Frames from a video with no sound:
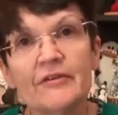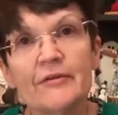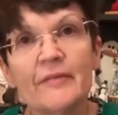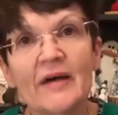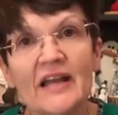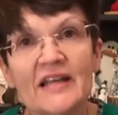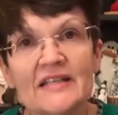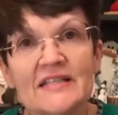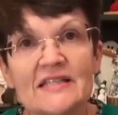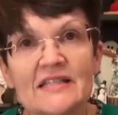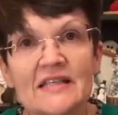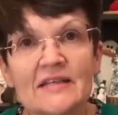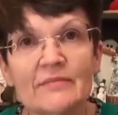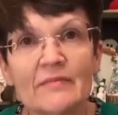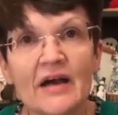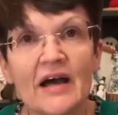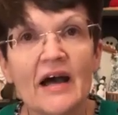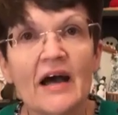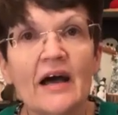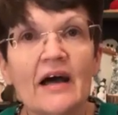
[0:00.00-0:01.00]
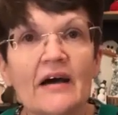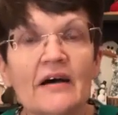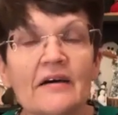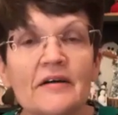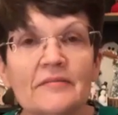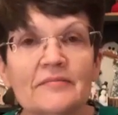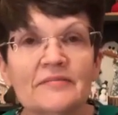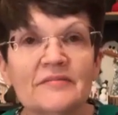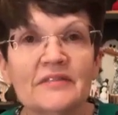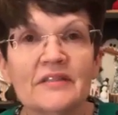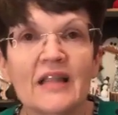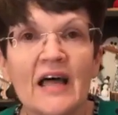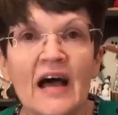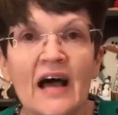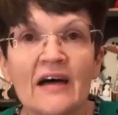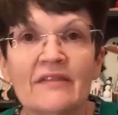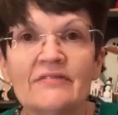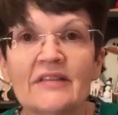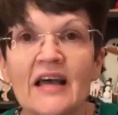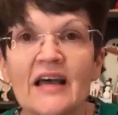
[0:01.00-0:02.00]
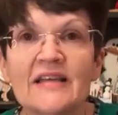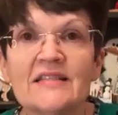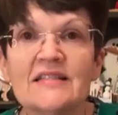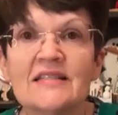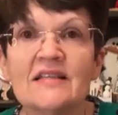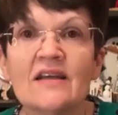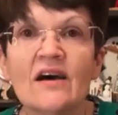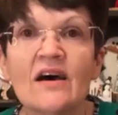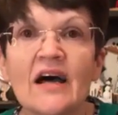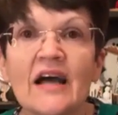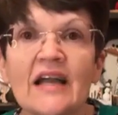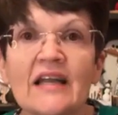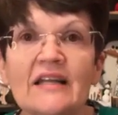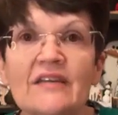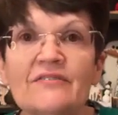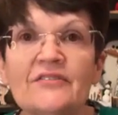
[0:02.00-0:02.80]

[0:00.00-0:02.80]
everybody see my live last night?